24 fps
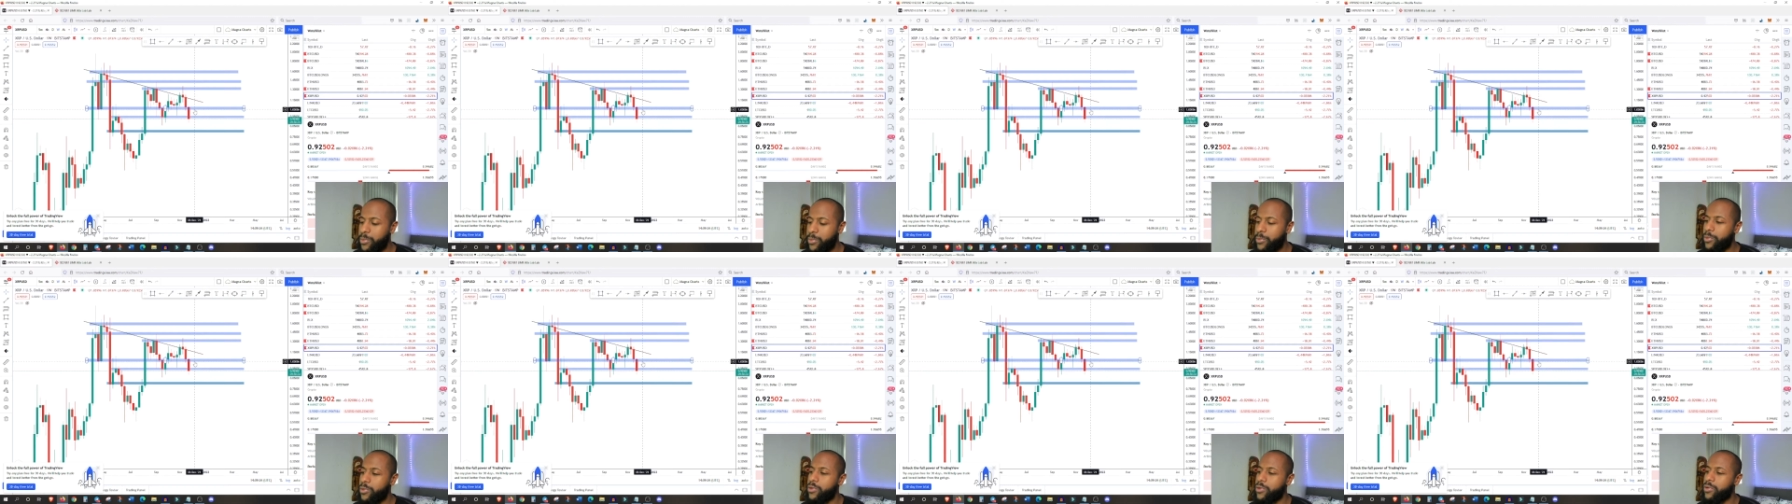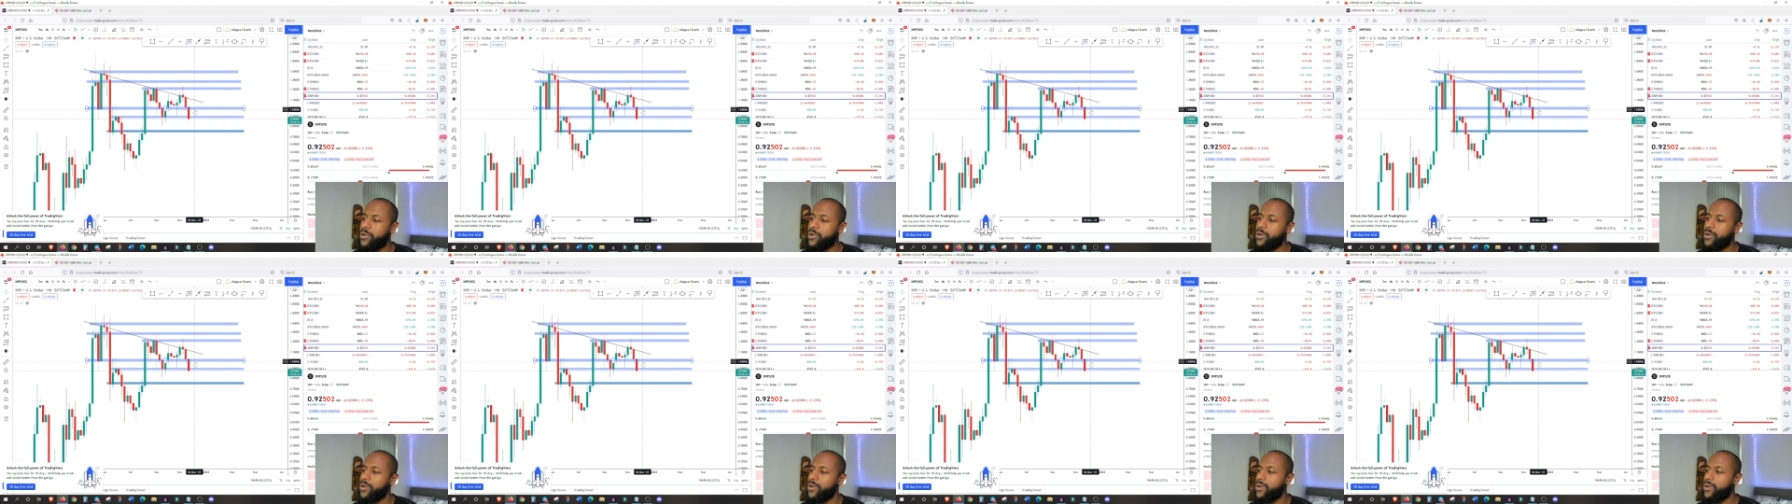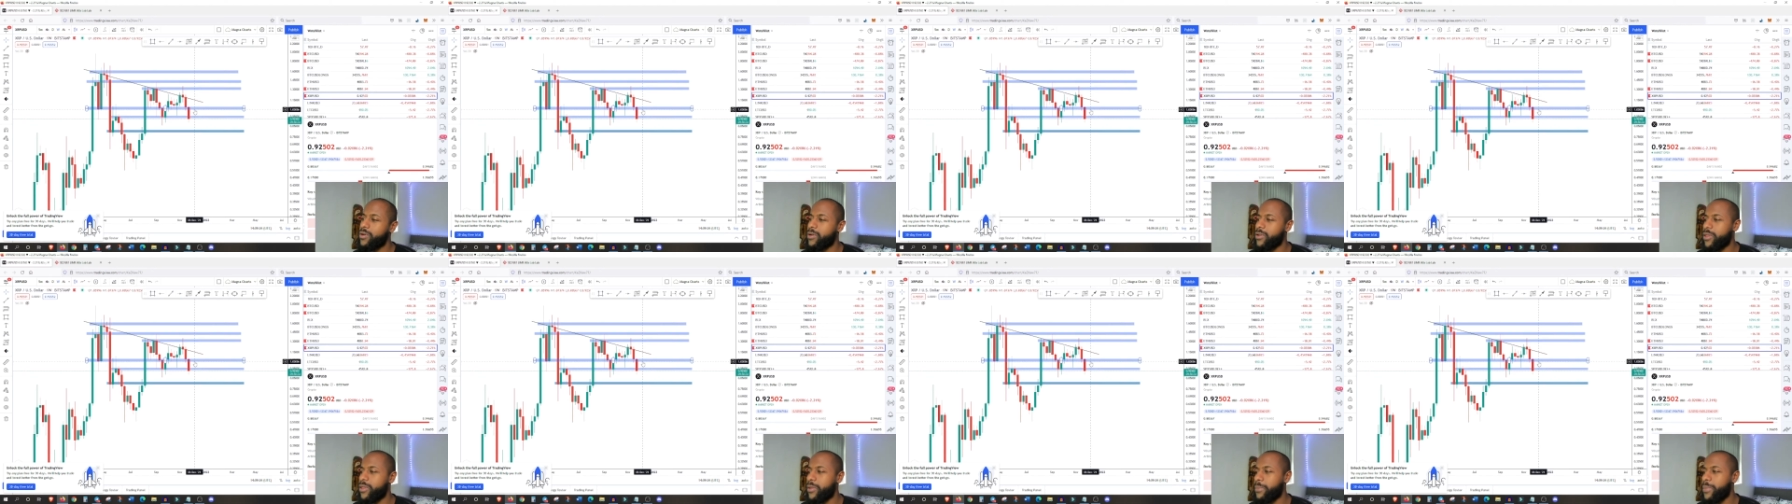probably
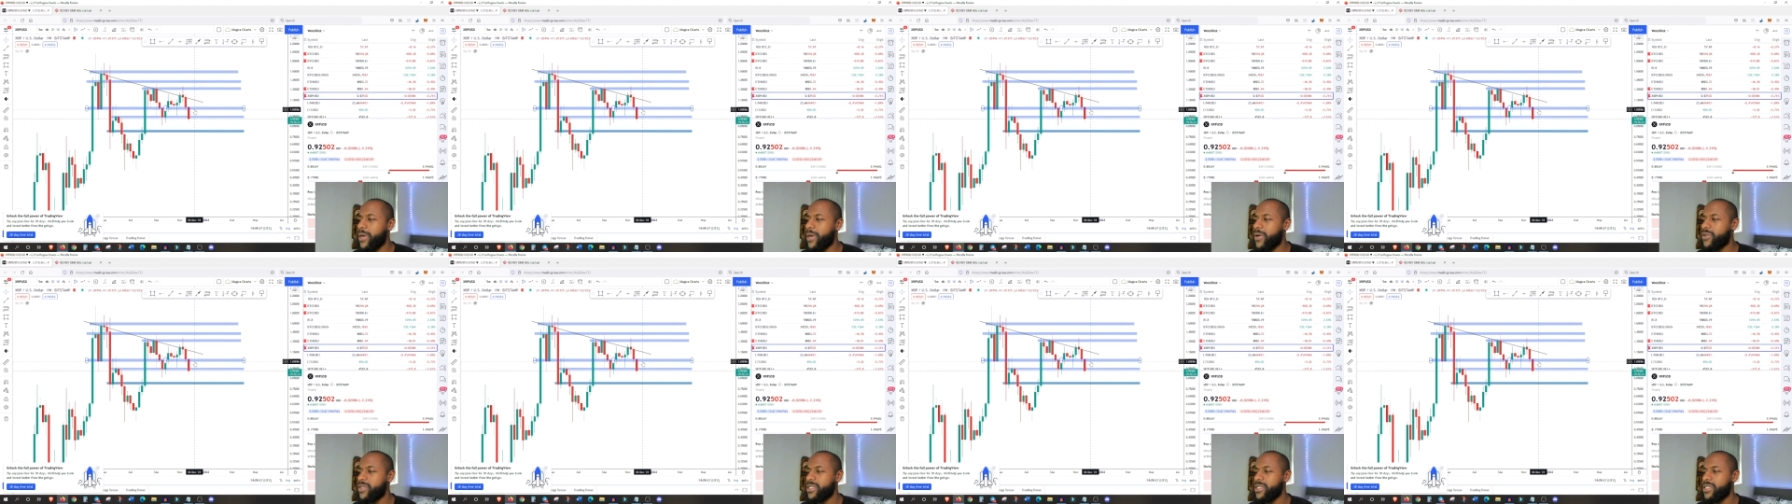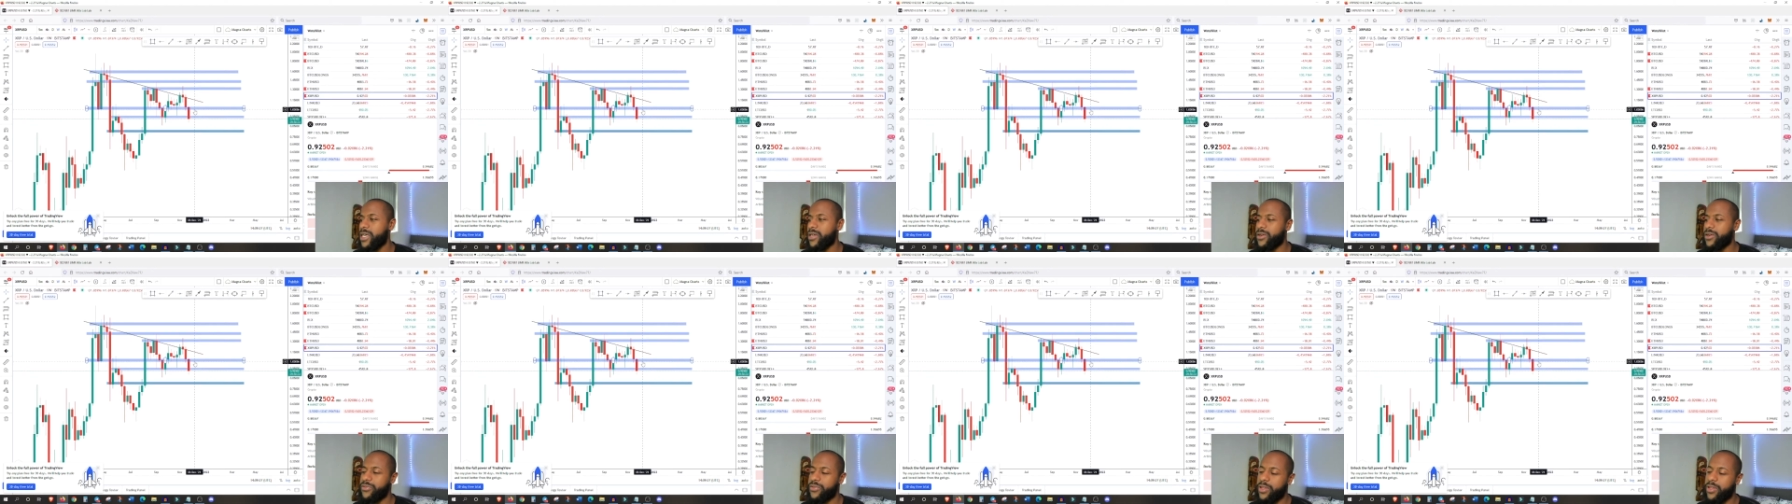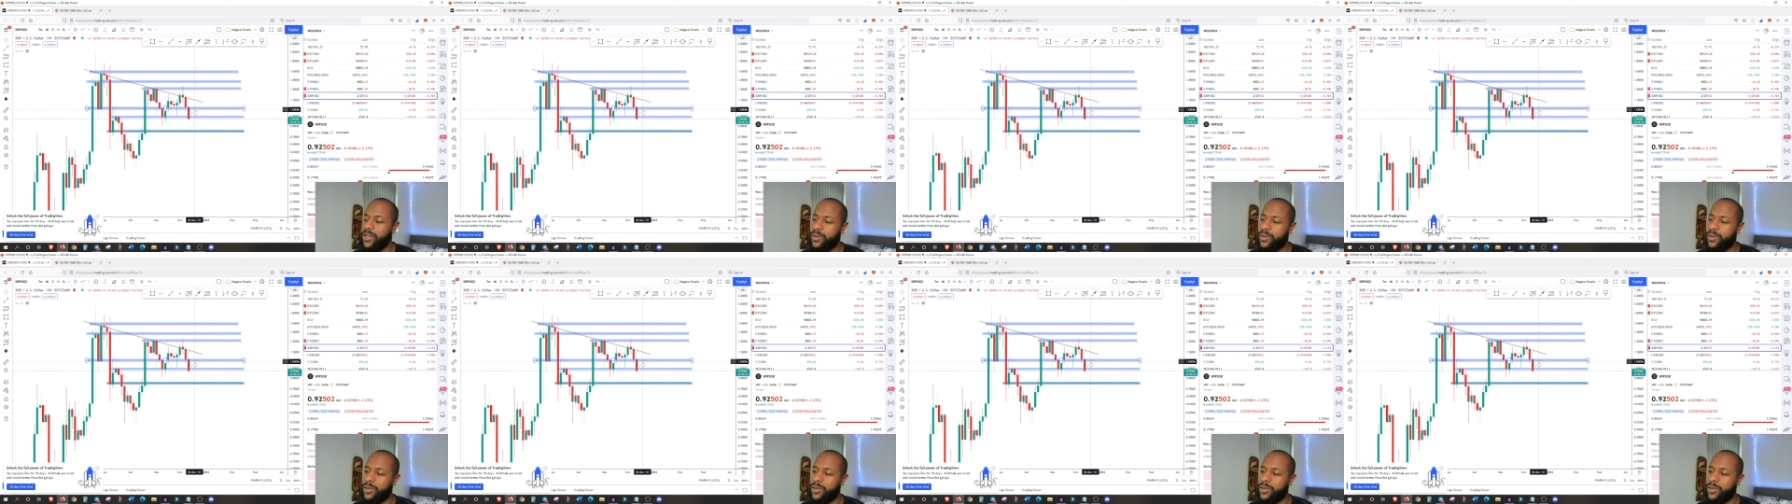more on the bearish